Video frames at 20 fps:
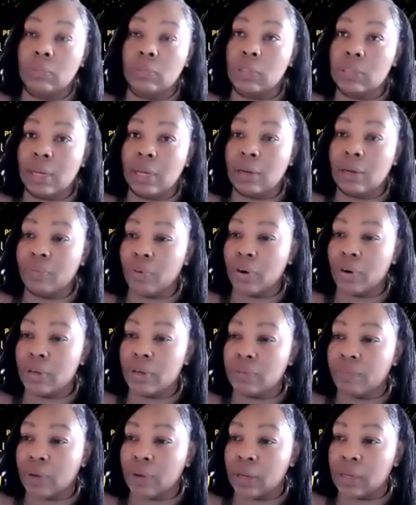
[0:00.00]
It's kind of
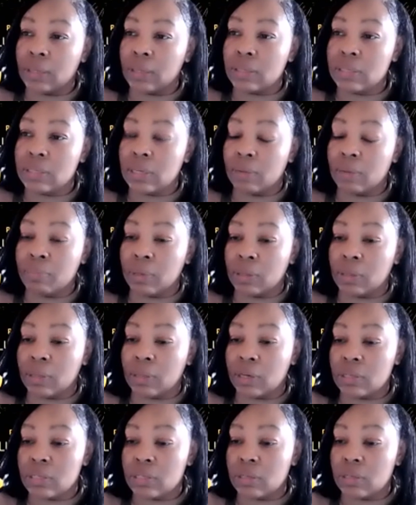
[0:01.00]
hard to fight something
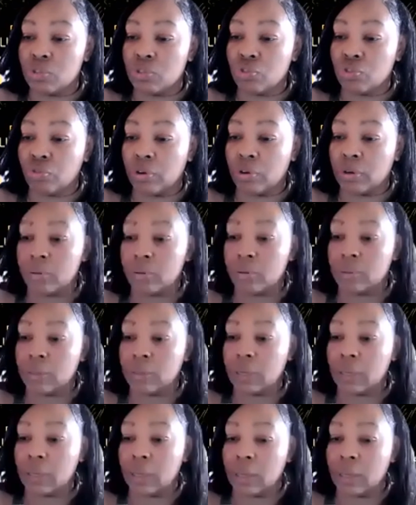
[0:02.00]
that is so strong